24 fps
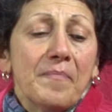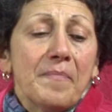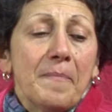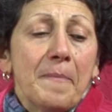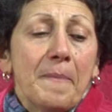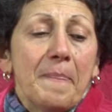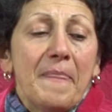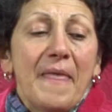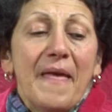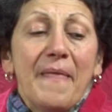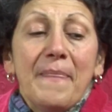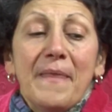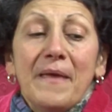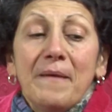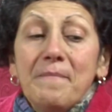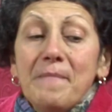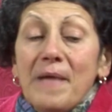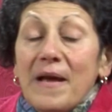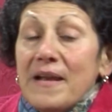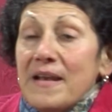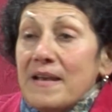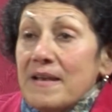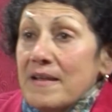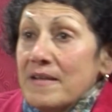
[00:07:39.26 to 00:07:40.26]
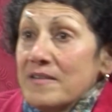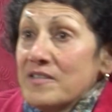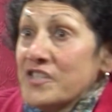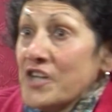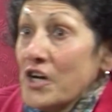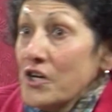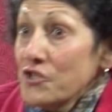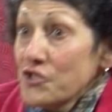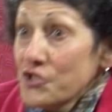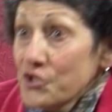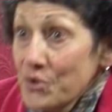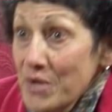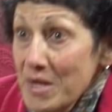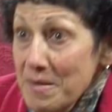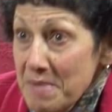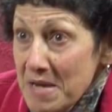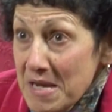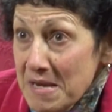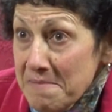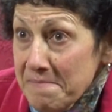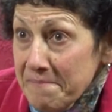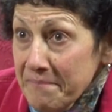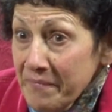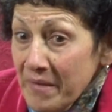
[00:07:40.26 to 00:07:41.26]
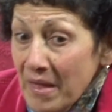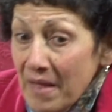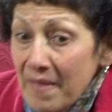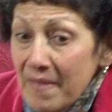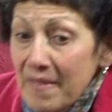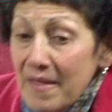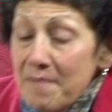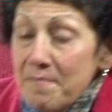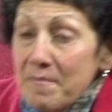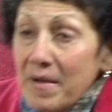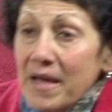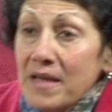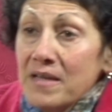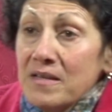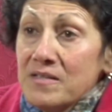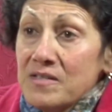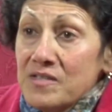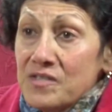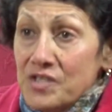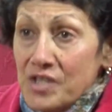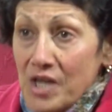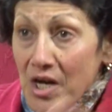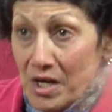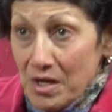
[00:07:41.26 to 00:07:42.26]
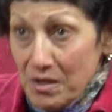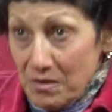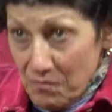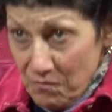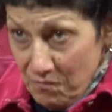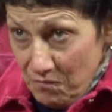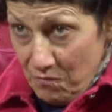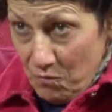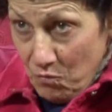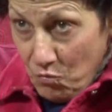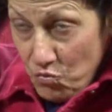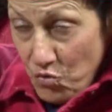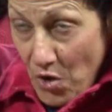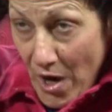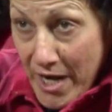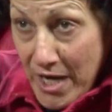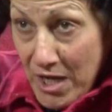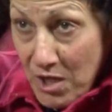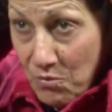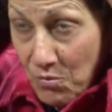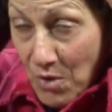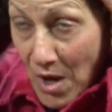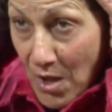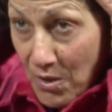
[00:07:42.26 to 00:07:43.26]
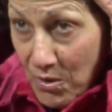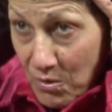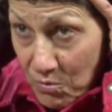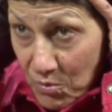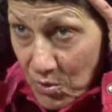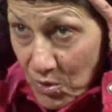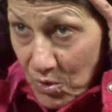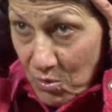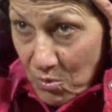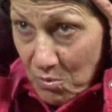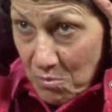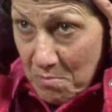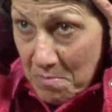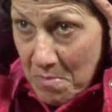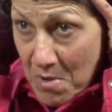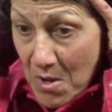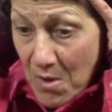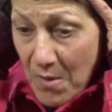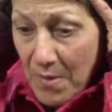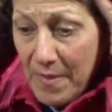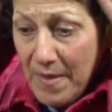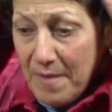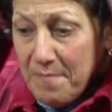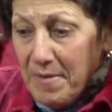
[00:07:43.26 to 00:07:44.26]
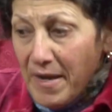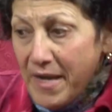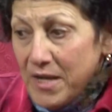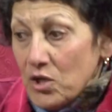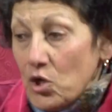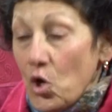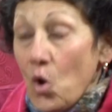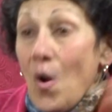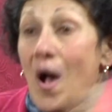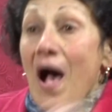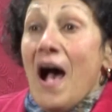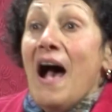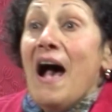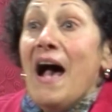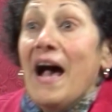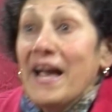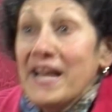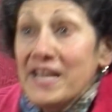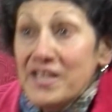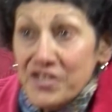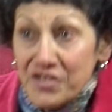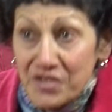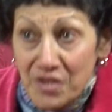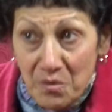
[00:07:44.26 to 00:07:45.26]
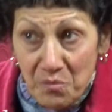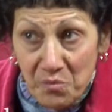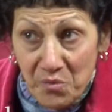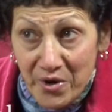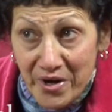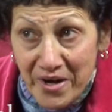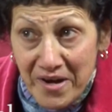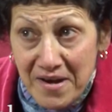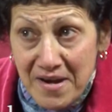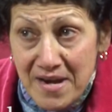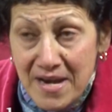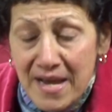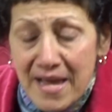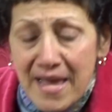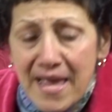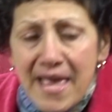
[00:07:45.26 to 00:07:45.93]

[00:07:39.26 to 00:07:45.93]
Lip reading: then they might start screaming. They might start running around the room. They might go hide somewhere.